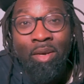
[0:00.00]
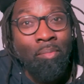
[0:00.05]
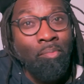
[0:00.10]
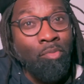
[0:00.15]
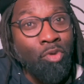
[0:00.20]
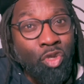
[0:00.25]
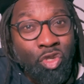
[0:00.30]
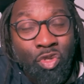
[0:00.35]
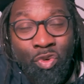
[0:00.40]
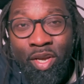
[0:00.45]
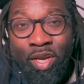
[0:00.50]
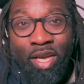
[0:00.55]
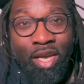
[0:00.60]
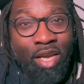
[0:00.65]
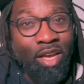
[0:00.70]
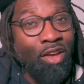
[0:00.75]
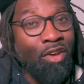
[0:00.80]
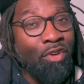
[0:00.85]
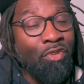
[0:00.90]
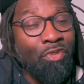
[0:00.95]
Mudryk,
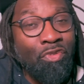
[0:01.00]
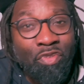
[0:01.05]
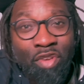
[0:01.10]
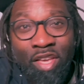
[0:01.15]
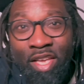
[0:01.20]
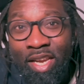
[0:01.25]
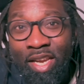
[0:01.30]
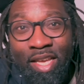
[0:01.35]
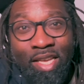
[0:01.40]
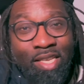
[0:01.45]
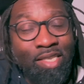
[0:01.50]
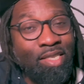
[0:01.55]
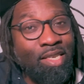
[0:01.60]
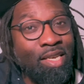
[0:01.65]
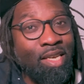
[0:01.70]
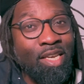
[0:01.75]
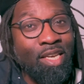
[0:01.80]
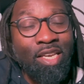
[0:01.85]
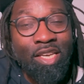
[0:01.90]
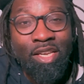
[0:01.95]
Felix,
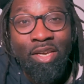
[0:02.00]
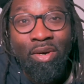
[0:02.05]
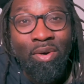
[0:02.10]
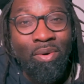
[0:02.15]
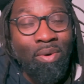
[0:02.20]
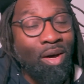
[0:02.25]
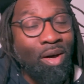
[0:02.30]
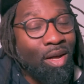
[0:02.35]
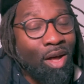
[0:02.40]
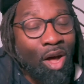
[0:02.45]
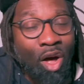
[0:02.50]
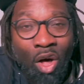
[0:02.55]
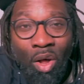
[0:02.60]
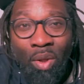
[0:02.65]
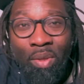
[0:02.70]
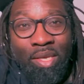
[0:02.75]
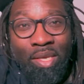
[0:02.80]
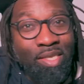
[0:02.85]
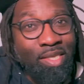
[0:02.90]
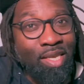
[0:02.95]
you know, all
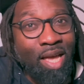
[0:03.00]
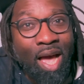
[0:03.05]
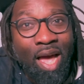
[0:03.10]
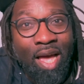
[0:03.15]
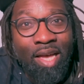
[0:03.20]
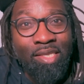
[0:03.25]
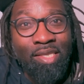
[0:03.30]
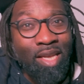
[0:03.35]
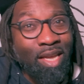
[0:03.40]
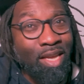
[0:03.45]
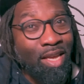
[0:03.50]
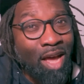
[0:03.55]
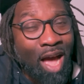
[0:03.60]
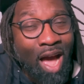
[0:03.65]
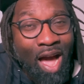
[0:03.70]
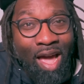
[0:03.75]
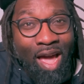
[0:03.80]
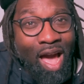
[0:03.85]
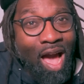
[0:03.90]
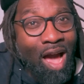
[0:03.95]
these guys, like
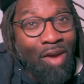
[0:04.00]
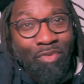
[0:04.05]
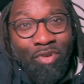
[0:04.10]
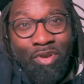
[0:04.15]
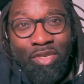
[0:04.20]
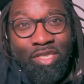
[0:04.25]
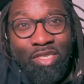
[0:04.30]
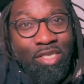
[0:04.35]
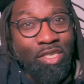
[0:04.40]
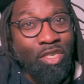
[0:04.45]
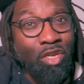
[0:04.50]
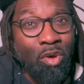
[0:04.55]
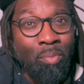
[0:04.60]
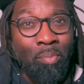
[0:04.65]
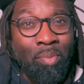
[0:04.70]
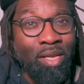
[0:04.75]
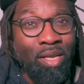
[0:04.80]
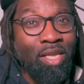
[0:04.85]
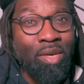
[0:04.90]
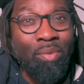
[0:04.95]
Kai Havertz, you know,
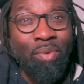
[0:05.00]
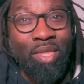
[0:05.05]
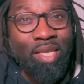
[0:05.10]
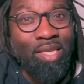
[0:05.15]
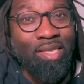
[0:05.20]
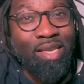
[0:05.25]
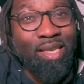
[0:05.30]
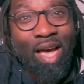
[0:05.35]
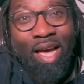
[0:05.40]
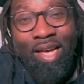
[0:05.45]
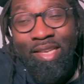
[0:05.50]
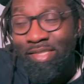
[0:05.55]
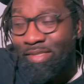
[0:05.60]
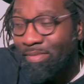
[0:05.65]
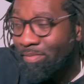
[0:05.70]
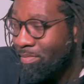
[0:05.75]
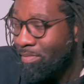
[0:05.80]
building with these guys,